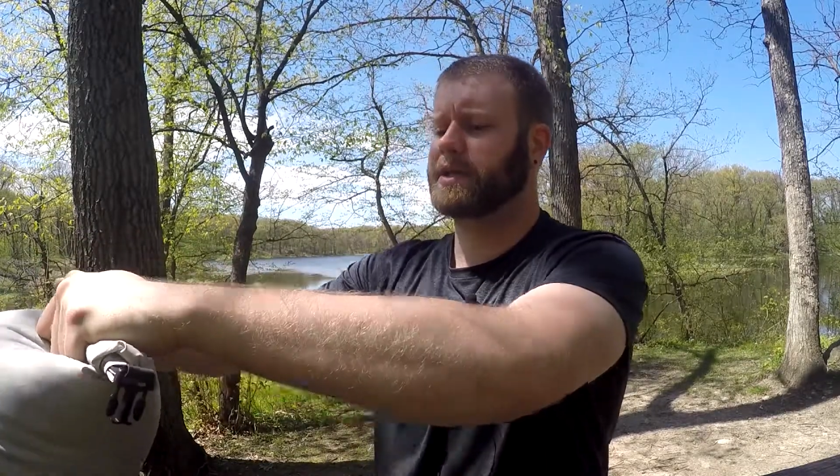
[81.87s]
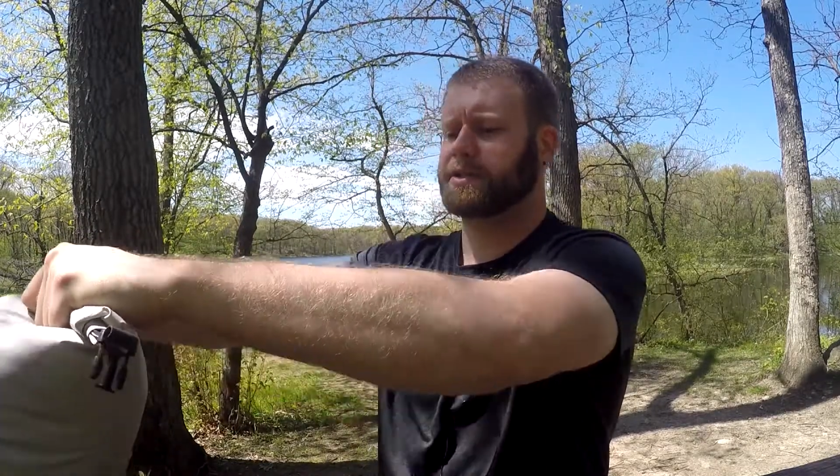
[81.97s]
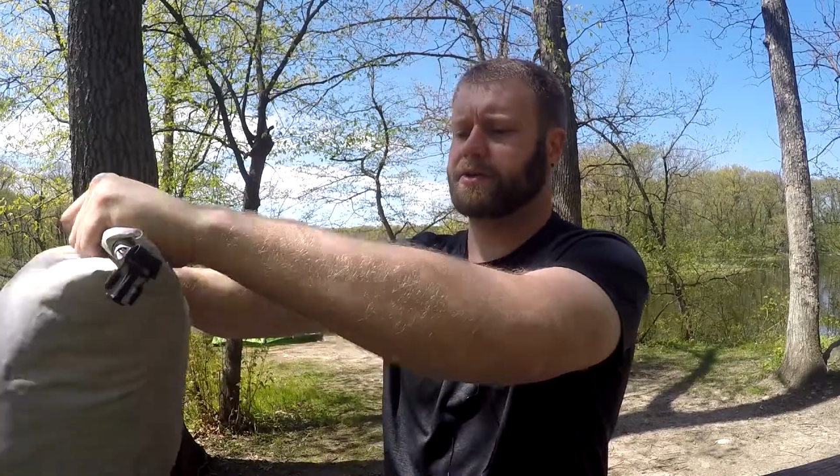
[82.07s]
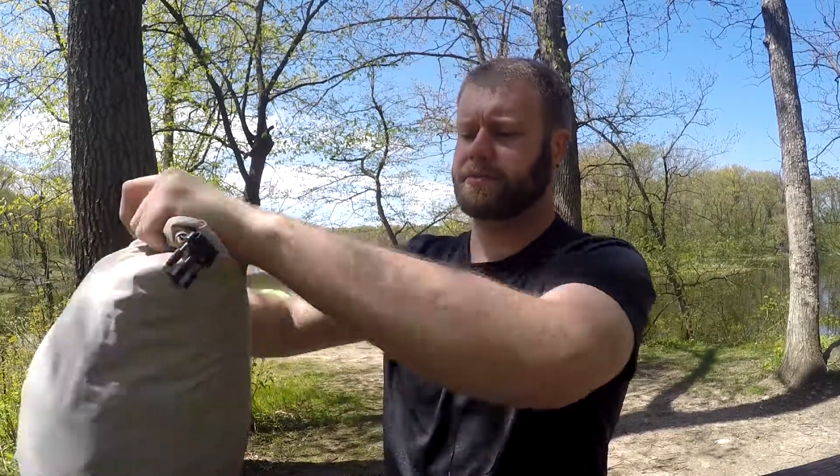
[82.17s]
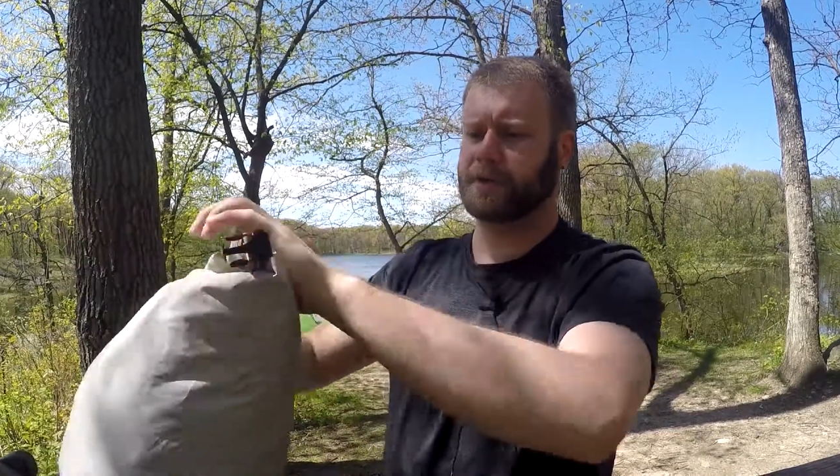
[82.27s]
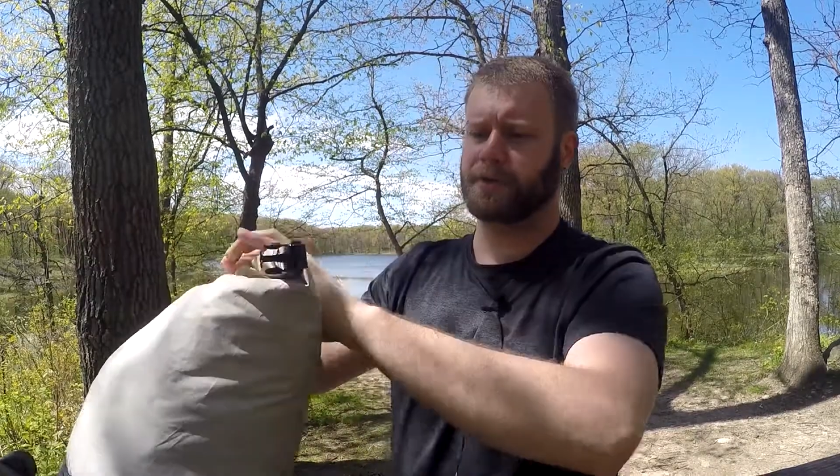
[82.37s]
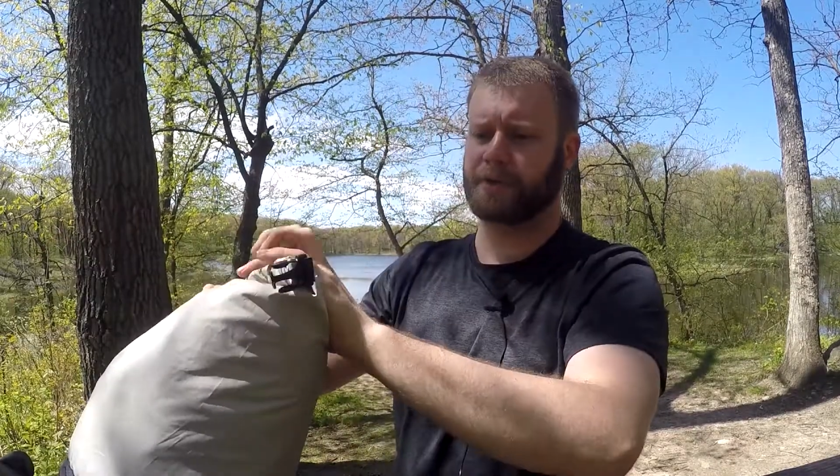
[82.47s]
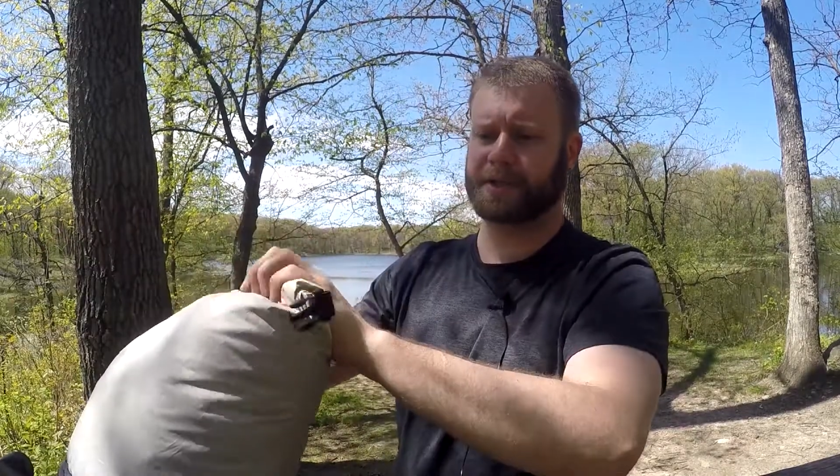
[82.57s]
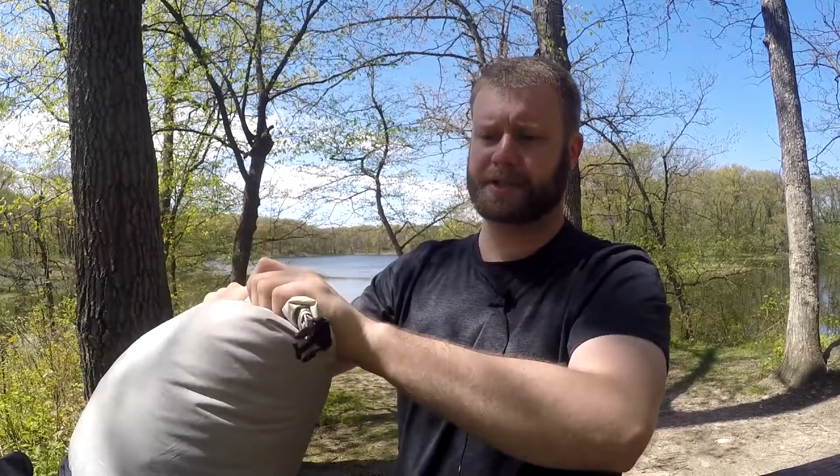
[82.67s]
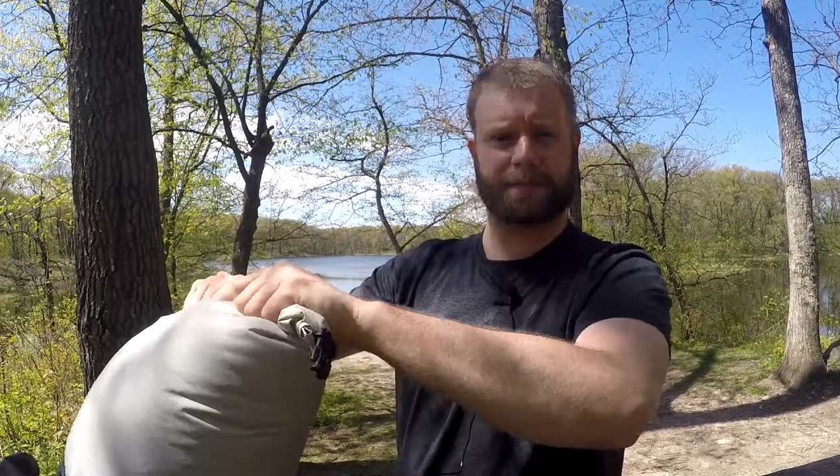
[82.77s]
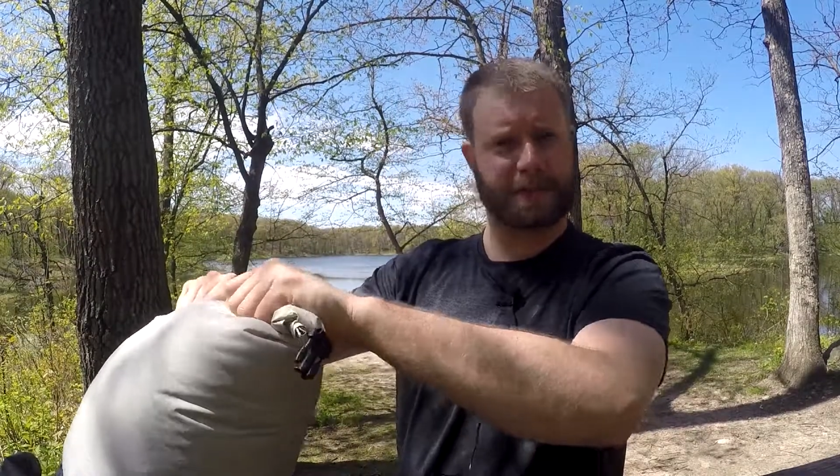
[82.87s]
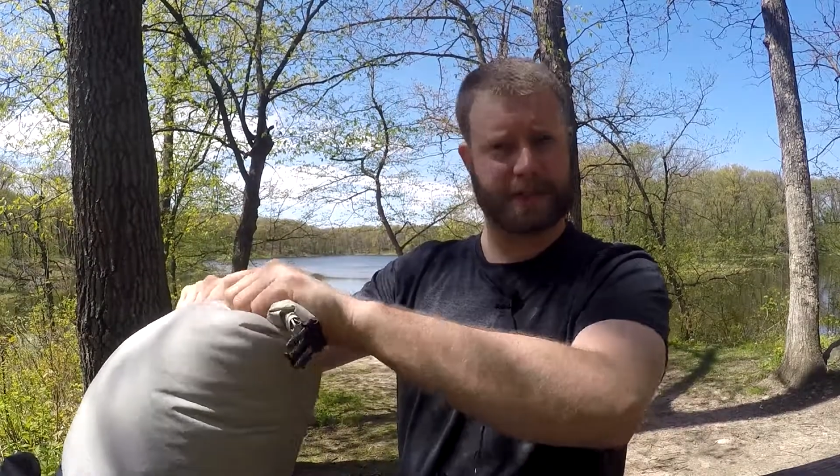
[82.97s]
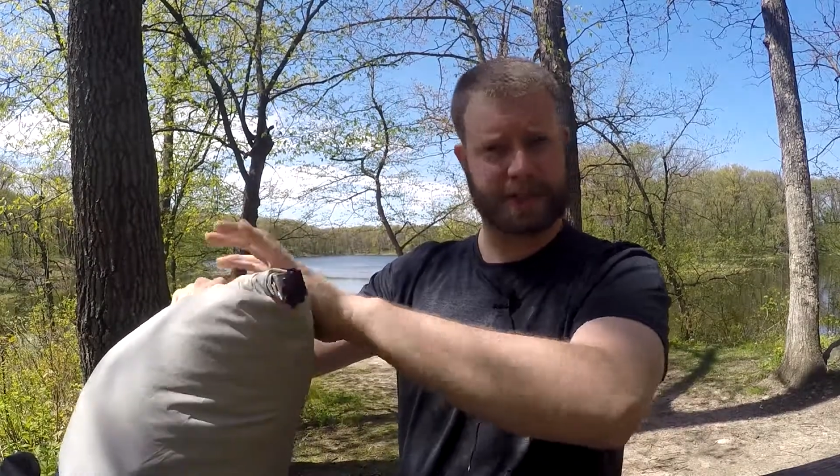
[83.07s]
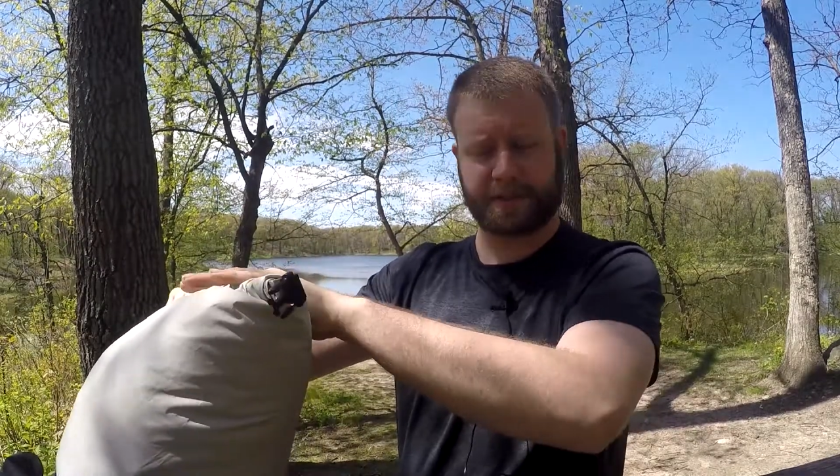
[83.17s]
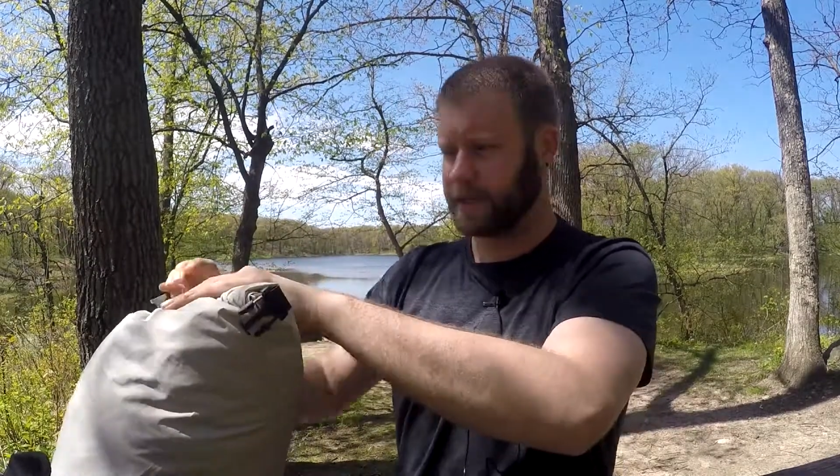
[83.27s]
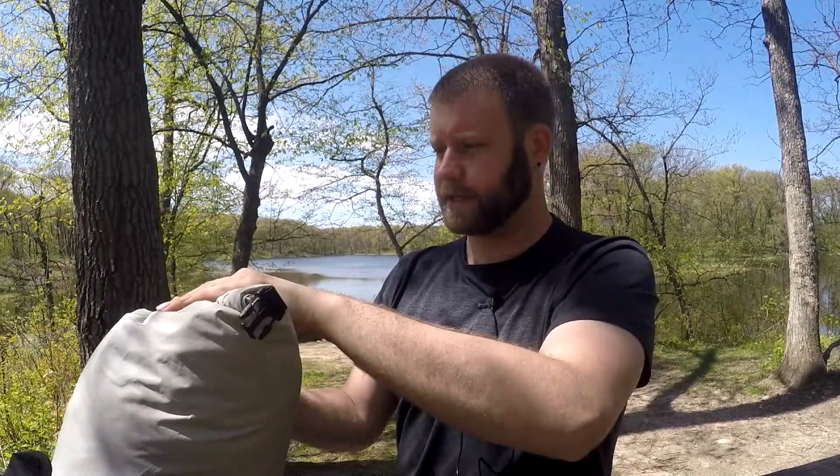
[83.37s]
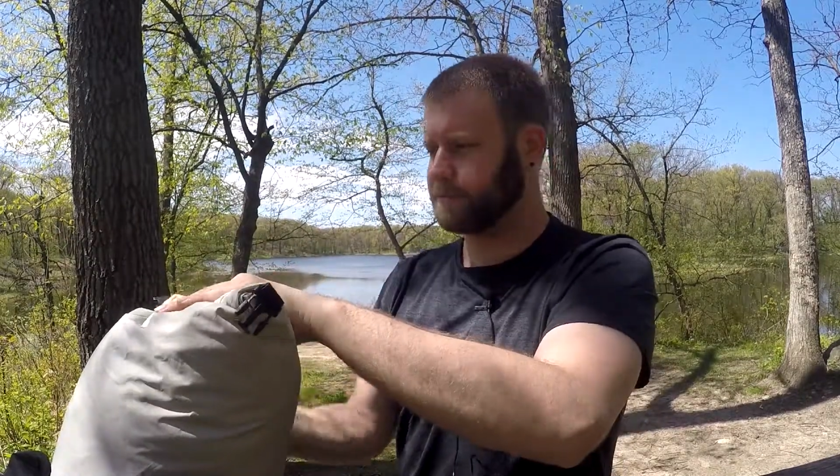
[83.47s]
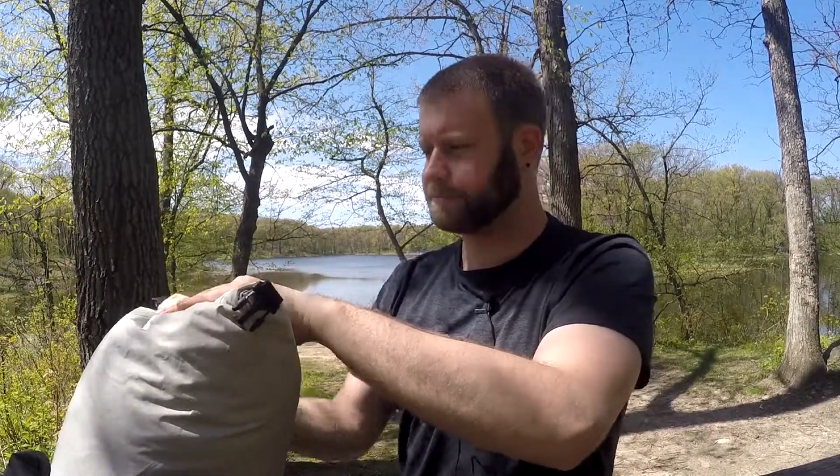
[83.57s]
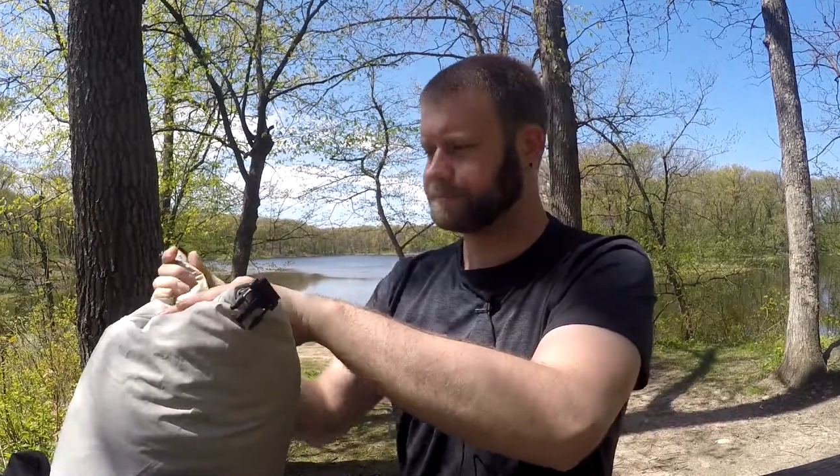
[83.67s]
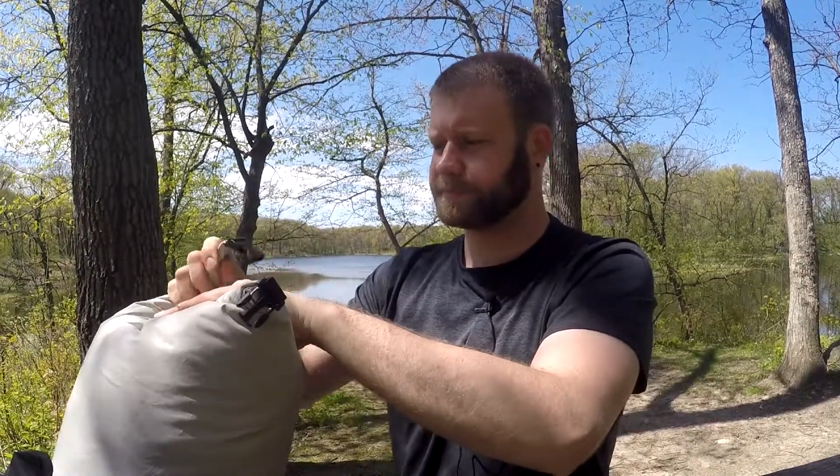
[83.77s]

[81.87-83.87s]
So you roll this up as tight as you can,